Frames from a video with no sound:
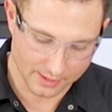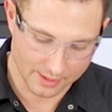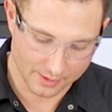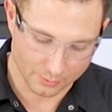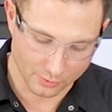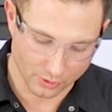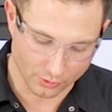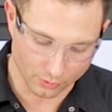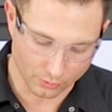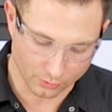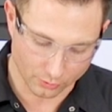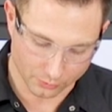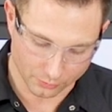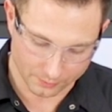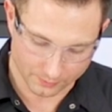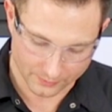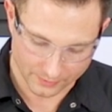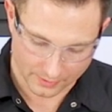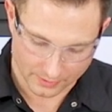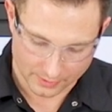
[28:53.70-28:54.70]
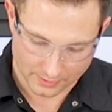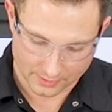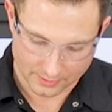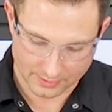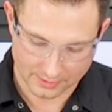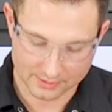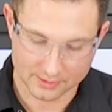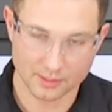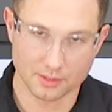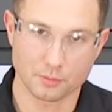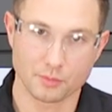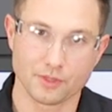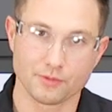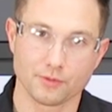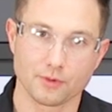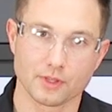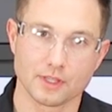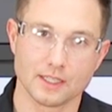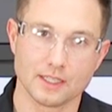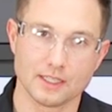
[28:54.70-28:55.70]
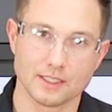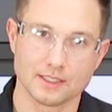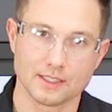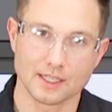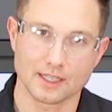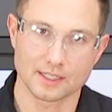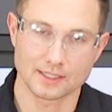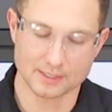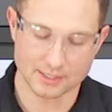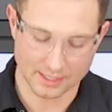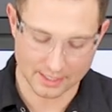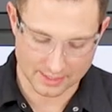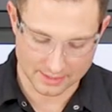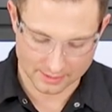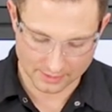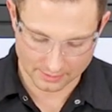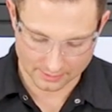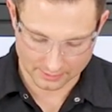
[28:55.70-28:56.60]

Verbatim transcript: diameter hole. That's gonna be for the intake side,